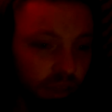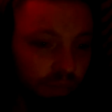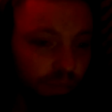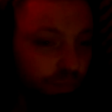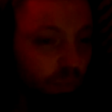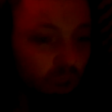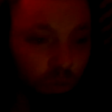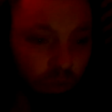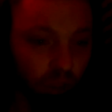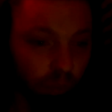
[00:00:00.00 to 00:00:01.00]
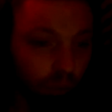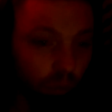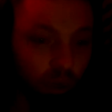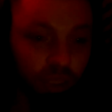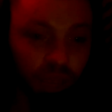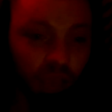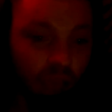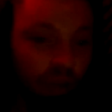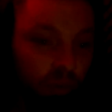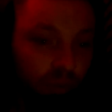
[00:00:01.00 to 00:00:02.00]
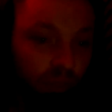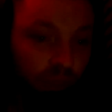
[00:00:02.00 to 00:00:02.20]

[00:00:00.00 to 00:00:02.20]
not without me watching everything that